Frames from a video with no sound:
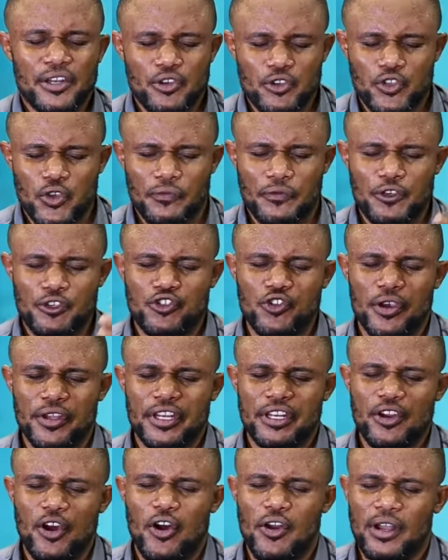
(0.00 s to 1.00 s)
And those of you
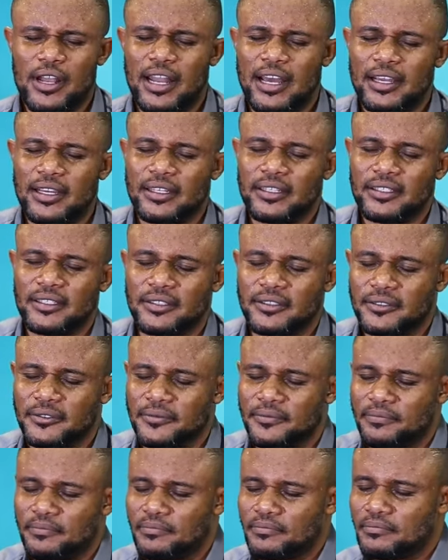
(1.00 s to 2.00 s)
joining
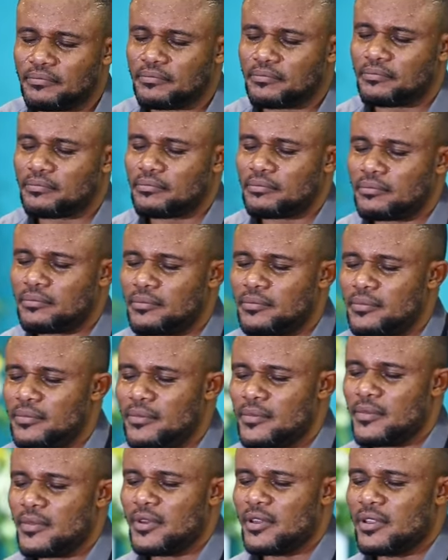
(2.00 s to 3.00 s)

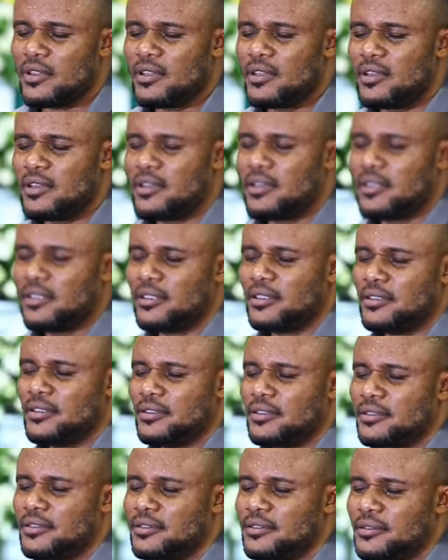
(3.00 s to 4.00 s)

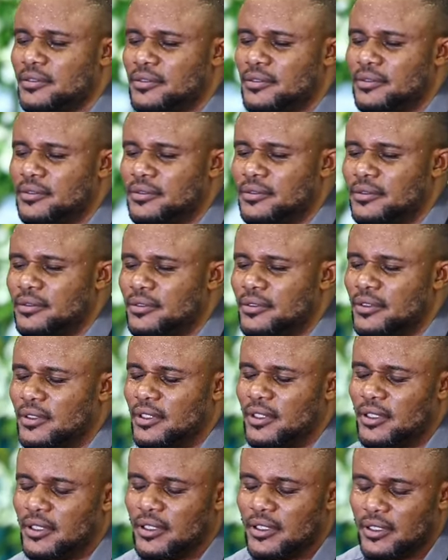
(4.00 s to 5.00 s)

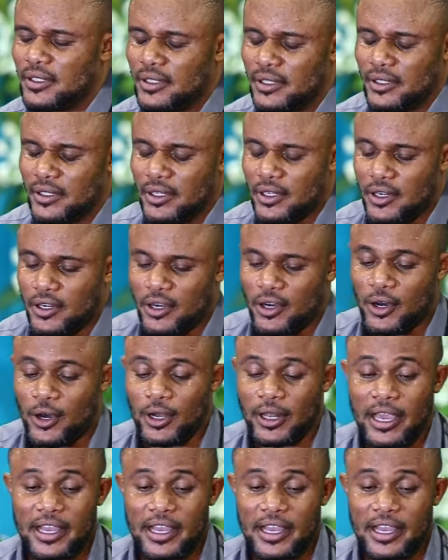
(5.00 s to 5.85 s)
online,